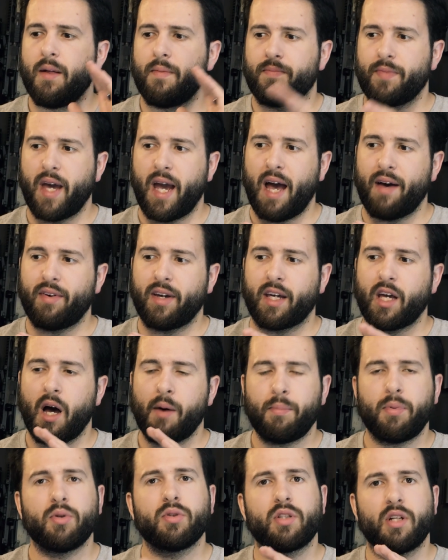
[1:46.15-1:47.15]
They have a
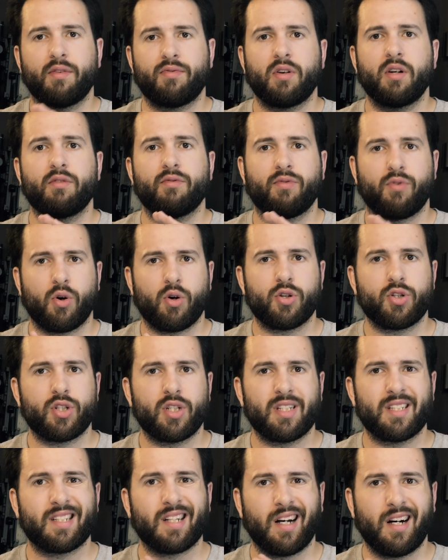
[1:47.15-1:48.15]
couple different
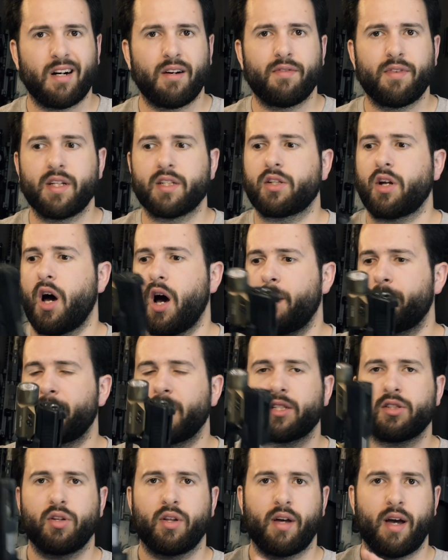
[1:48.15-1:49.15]
versions of this
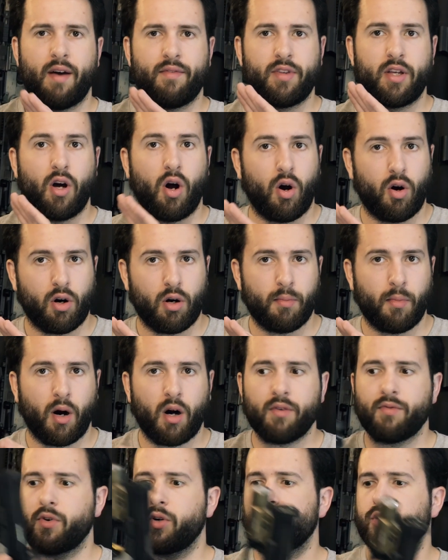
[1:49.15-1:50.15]
optic. So they have the
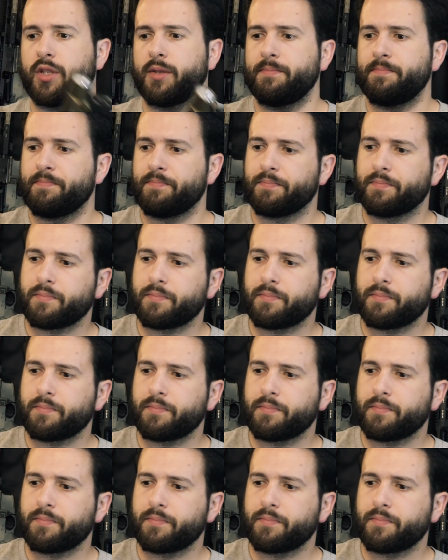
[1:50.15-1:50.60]
RMR version,